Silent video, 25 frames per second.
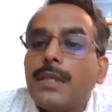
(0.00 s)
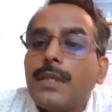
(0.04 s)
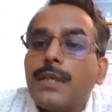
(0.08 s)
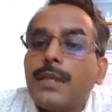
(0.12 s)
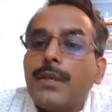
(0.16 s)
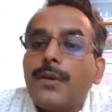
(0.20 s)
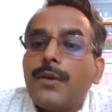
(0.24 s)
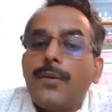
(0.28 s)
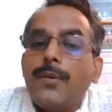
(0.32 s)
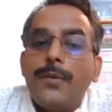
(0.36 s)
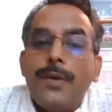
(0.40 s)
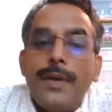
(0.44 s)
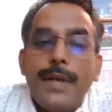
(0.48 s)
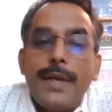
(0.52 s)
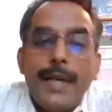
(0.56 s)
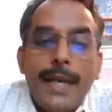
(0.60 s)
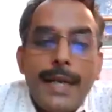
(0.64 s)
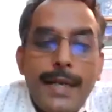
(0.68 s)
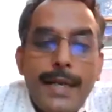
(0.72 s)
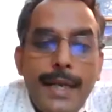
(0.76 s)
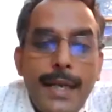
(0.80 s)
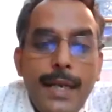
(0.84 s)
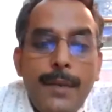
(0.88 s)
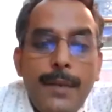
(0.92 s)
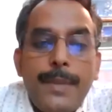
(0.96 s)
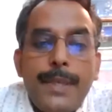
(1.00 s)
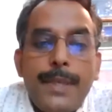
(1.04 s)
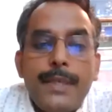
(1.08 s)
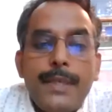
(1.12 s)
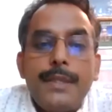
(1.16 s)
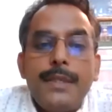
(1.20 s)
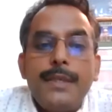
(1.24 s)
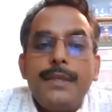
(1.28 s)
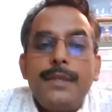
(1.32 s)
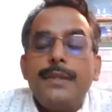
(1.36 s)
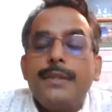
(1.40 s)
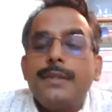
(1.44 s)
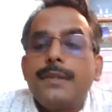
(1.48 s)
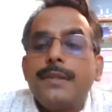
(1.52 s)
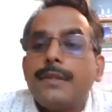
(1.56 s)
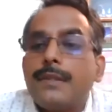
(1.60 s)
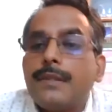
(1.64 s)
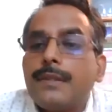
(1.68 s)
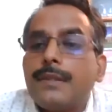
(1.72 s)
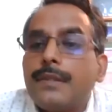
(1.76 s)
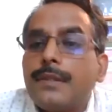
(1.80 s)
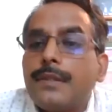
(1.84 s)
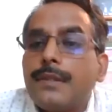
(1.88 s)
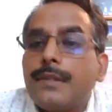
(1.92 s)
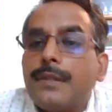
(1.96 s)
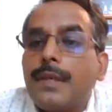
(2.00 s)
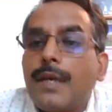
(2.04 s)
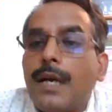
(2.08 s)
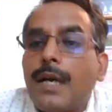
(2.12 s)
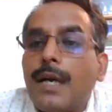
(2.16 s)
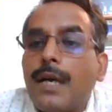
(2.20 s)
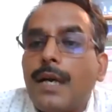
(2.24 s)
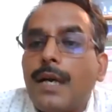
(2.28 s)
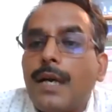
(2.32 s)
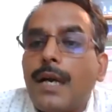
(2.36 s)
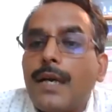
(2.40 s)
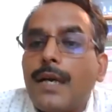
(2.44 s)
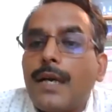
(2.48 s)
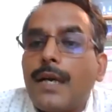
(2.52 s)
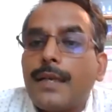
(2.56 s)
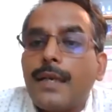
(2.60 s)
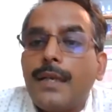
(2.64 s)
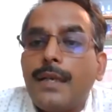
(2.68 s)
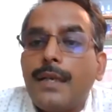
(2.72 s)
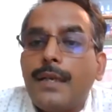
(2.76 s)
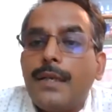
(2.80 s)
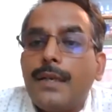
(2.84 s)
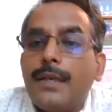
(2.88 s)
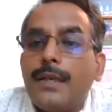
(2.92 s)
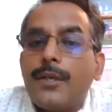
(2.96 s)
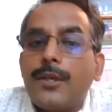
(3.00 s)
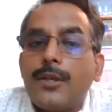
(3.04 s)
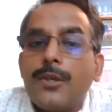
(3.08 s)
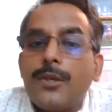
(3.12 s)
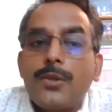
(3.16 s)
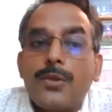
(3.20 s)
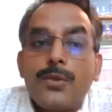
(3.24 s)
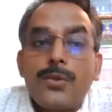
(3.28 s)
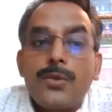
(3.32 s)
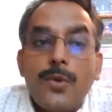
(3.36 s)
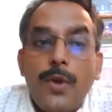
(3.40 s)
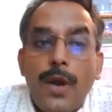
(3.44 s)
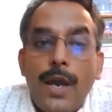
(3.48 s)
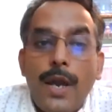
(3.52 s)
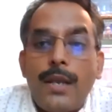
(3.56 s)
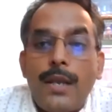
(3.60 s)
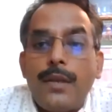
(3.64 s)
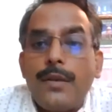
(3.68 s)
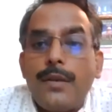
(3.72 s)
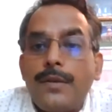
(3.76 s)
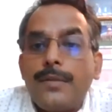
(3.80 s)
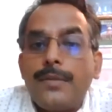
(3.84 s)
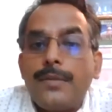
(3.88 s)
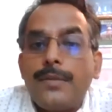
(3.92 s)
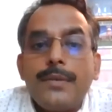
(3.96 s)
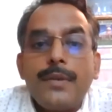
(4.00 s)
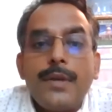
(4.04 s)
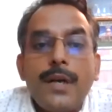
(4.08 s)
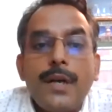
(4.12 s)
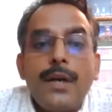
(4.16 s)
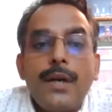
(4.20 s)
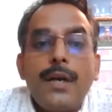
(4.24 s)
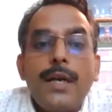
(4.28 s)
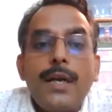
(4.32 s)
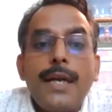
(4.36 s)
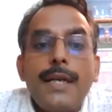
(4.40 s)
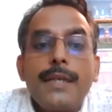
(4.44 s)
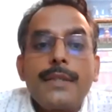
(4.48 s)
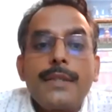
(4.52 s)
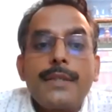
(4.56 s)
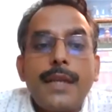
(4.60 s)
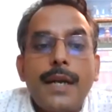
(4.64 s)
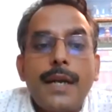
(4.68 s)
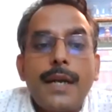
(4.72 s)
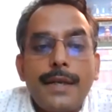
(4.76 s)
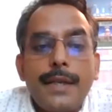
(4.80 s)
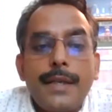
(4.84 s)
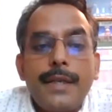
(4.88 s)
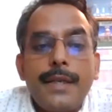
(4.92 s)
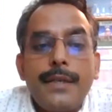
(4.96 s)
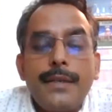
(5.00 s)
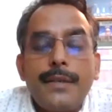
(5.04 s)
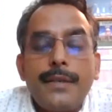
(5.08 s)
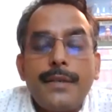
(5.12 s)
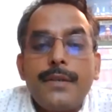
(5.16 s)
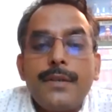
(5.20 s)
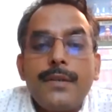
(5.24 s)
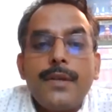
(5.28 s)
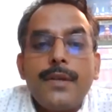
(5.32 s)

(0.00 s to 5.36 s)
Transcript: when I deal with Article 12 and 13,